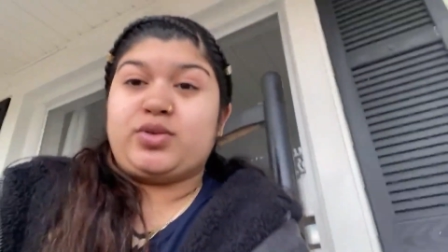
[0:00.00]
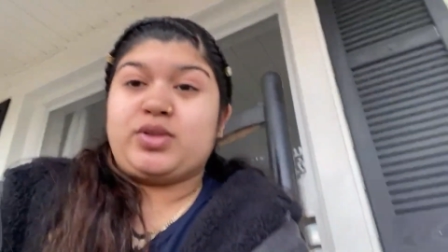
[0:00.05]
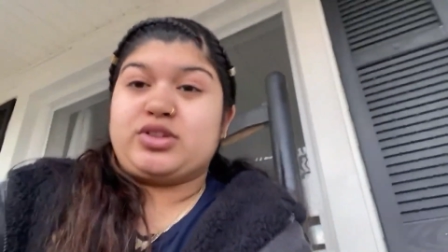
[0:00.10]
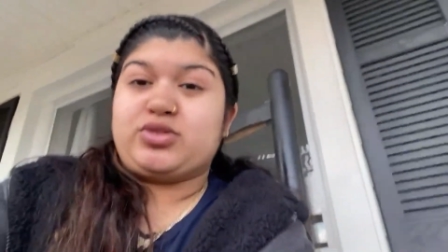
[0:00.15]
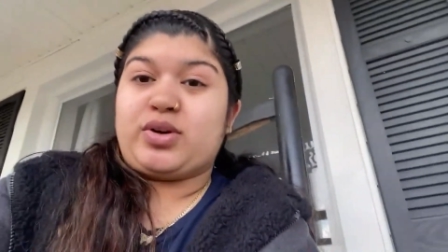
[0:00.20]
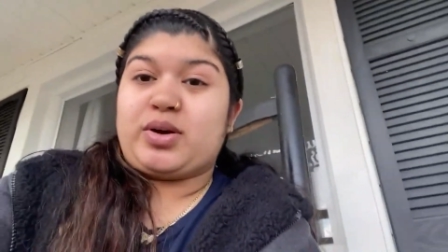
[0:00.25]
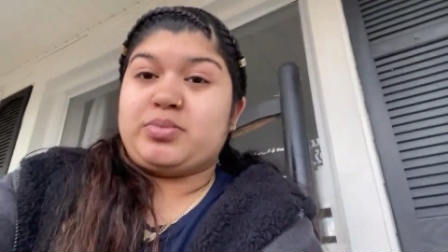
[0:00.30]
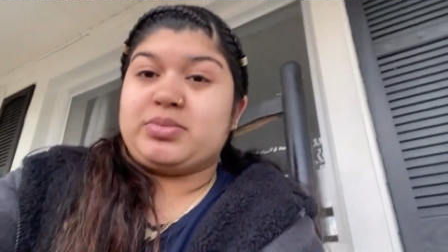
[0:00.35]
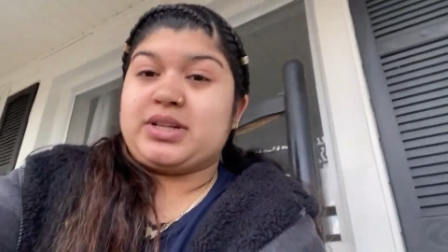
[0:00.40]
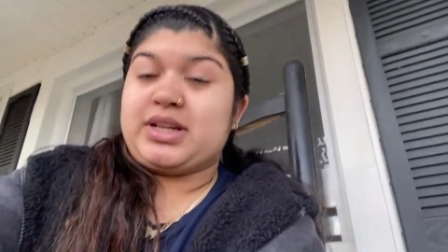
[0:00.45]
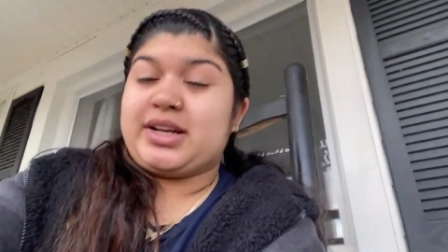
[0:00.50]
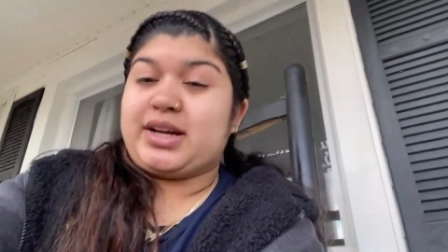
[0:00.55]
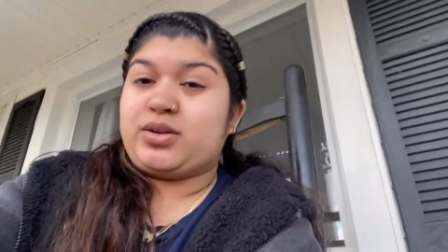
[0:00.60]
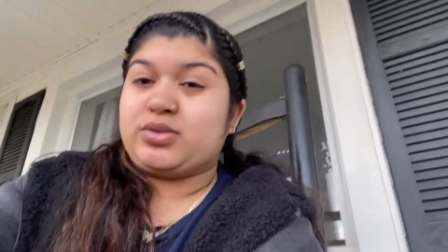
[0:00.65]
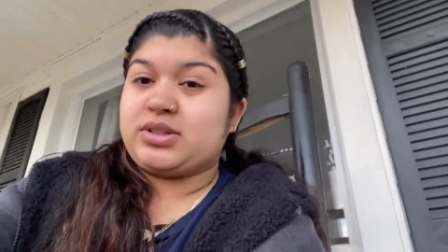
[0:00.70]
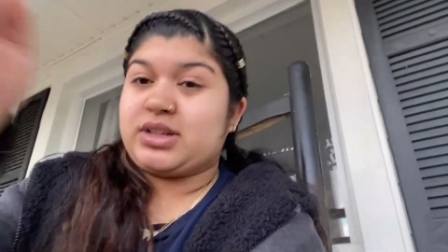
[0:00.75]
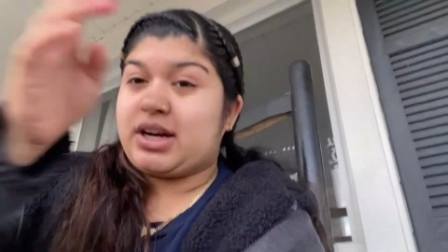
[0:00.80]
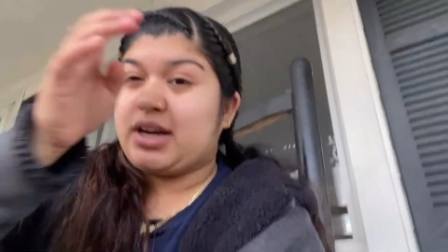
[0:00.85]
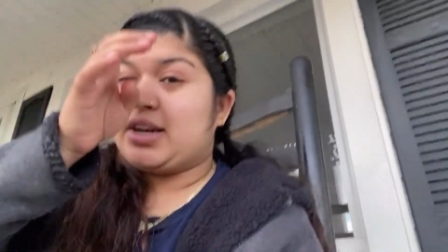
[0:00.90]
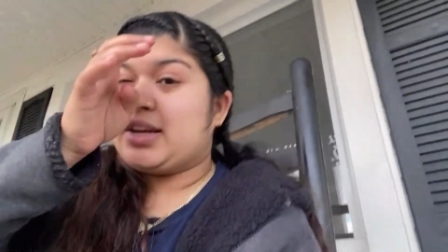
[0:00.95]
That's why I'm sitting
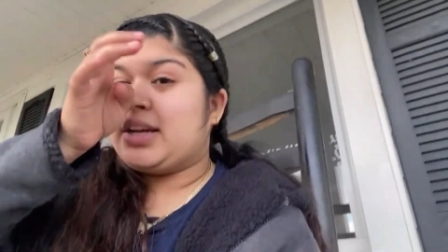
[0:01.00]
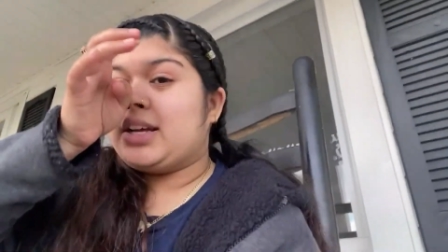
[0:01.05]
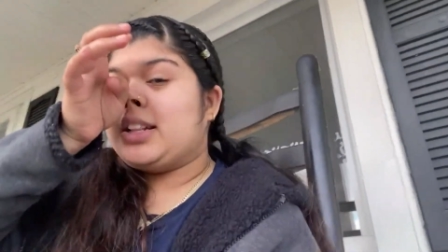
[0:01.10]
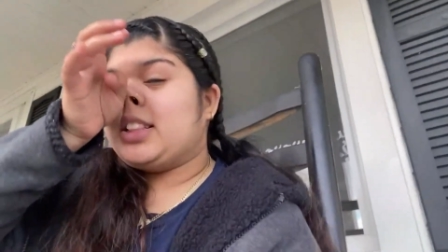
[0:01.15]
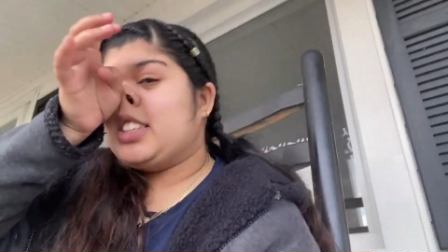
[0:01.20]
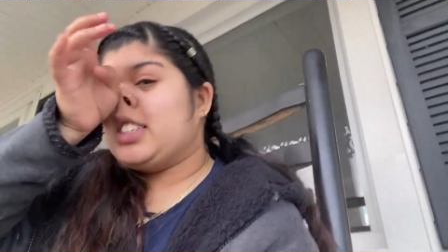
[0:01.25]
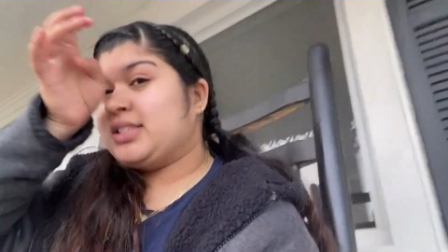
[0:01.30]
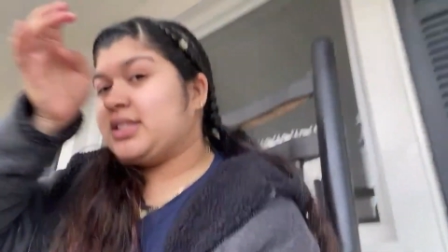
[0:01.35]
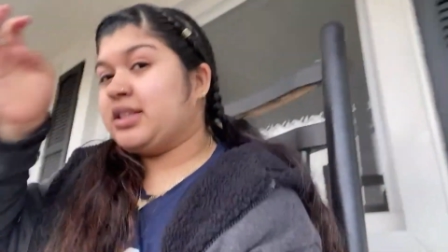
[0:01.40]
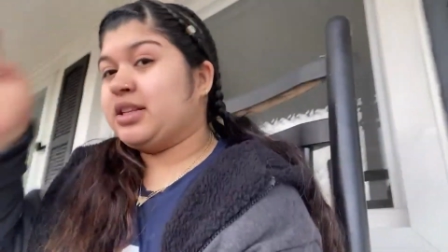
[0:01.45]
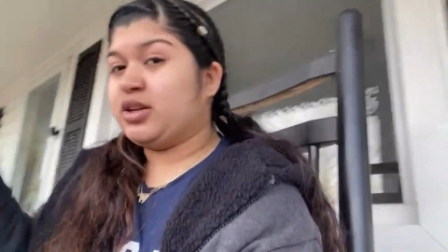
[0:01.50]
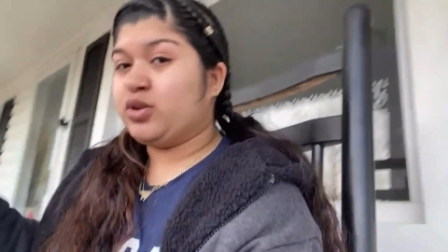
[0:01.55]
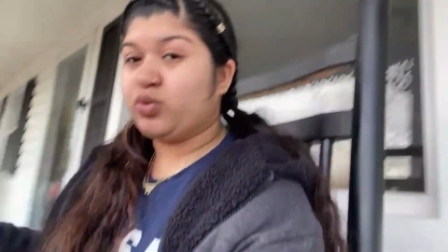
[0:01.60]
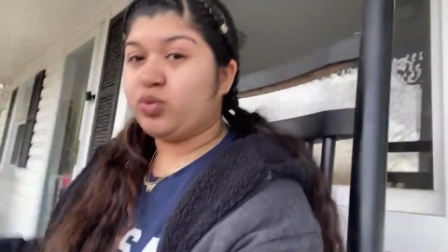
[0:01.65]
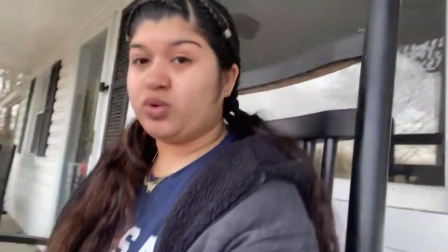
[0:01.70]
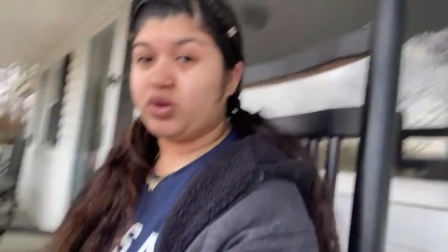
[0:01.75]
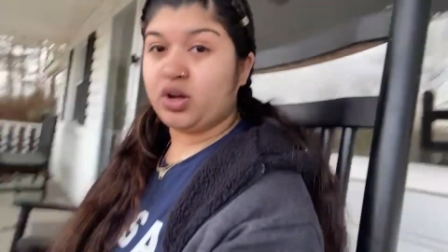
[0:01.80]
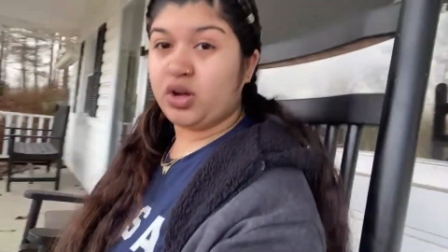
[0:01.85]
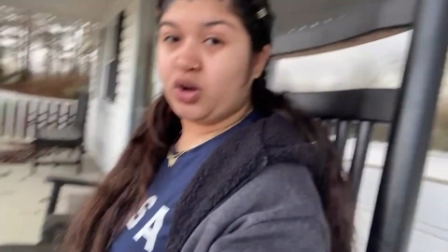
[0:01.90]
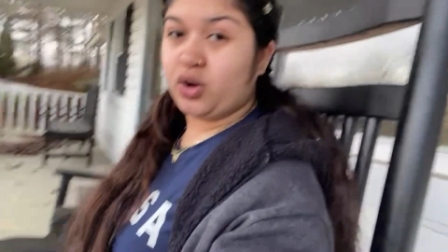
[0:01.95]
outside in this little
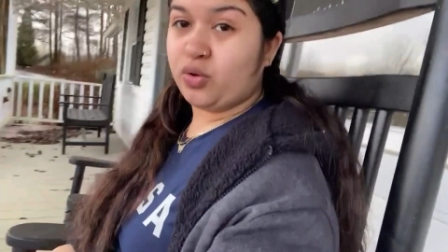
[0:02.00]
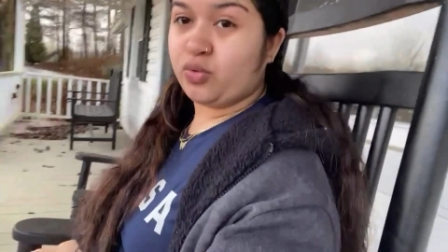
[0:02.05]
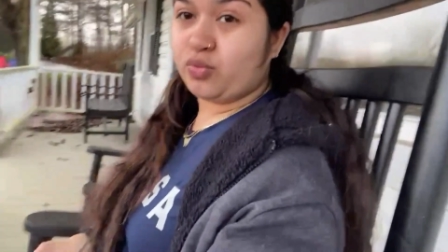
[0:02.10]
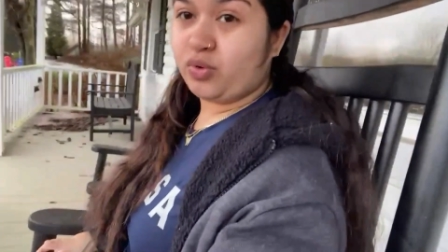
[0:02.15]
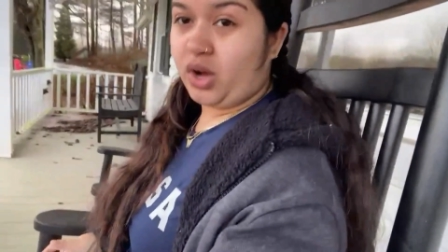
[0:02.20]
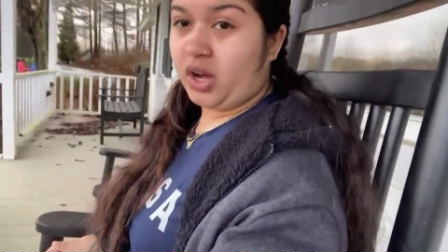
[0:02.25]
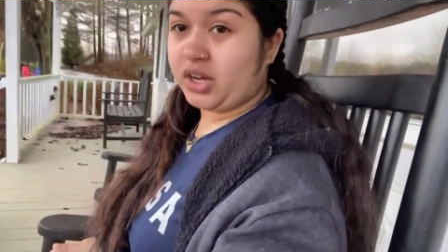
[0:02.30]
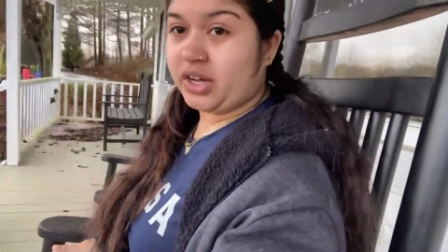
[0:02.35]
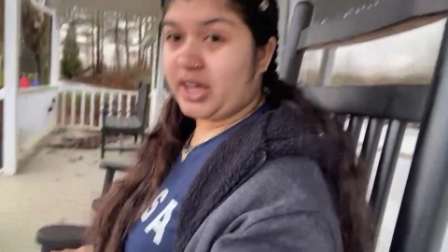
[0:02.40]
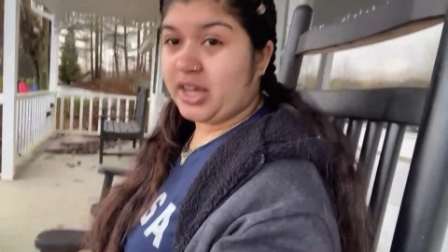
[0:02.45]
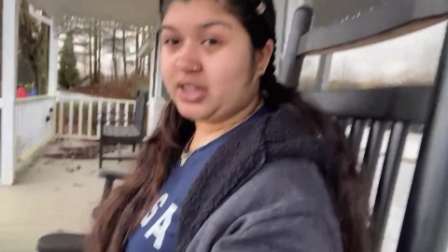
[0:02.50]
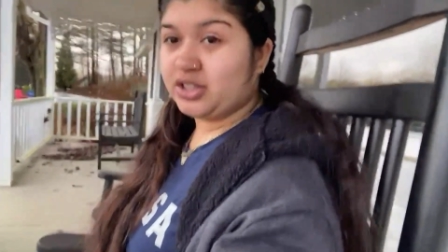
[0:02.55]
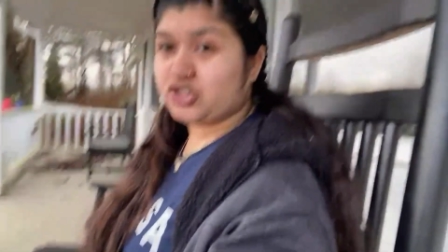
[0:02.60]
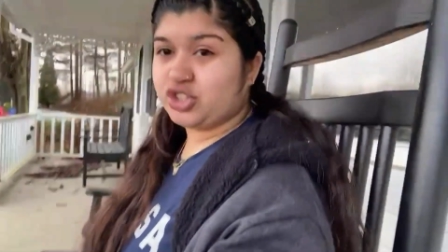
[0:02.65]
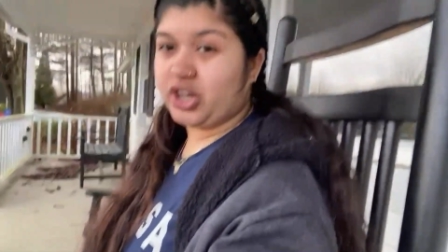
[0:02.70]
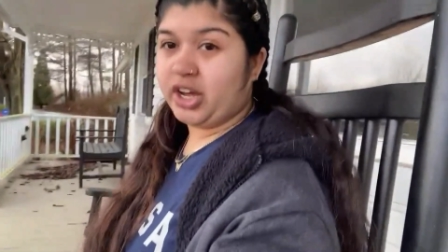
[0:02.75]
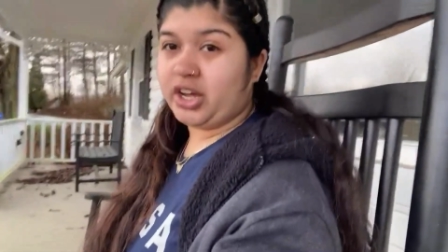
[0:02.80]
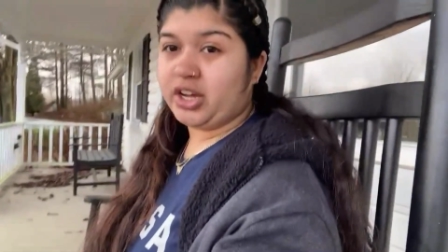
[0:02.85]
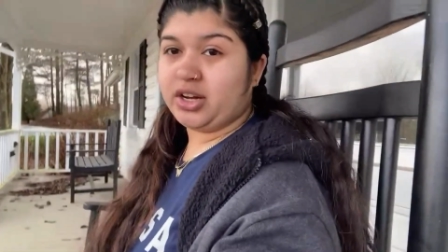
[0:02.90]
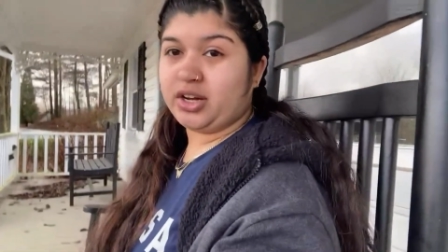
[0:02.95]
rocking
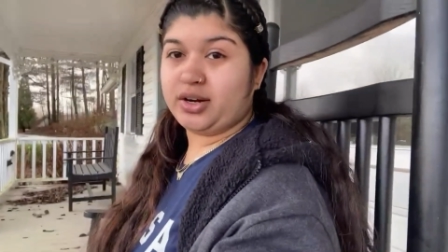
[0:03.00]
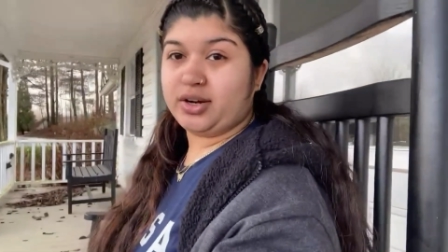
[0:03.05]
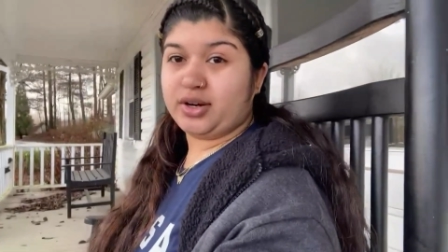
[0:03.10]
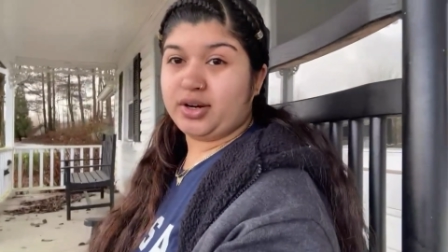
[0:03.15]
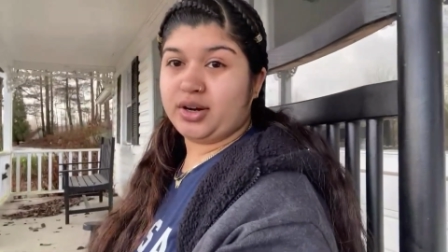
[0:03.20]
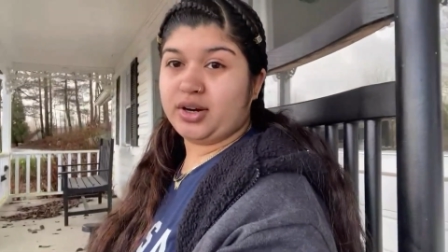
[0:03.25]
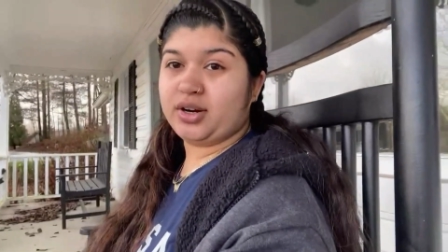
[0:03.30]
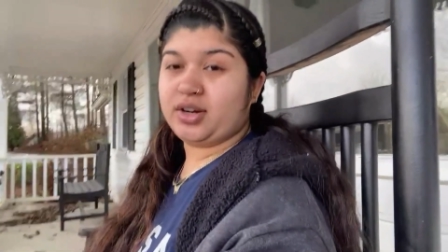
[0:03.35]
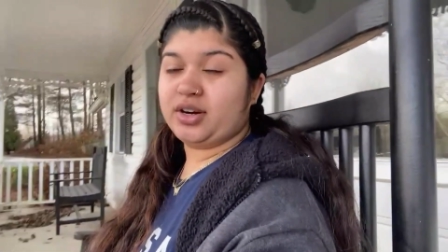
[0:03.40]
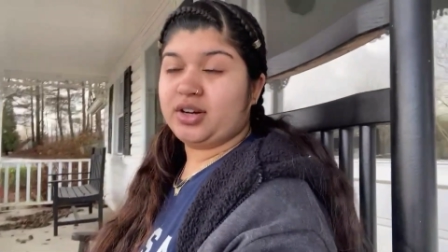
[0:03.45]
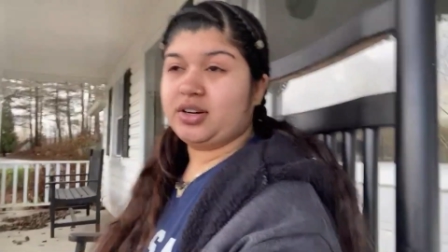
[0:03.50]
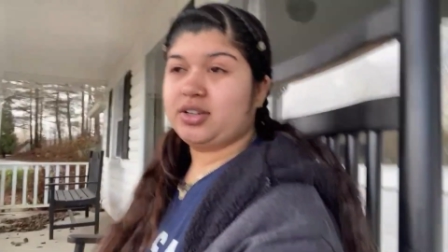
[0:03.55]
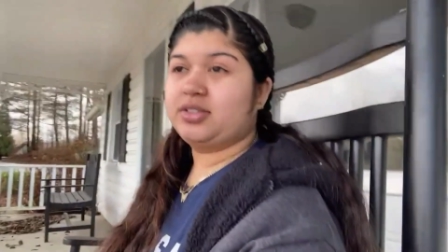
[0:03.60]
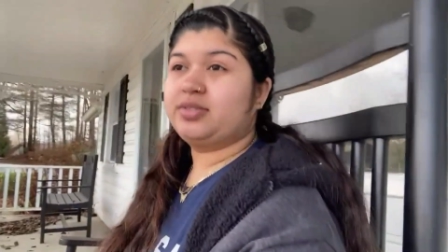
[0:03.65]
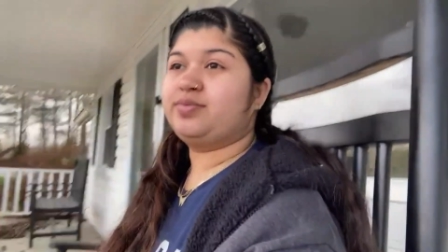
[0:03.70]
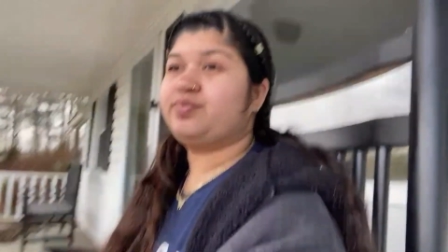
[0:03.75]
chair.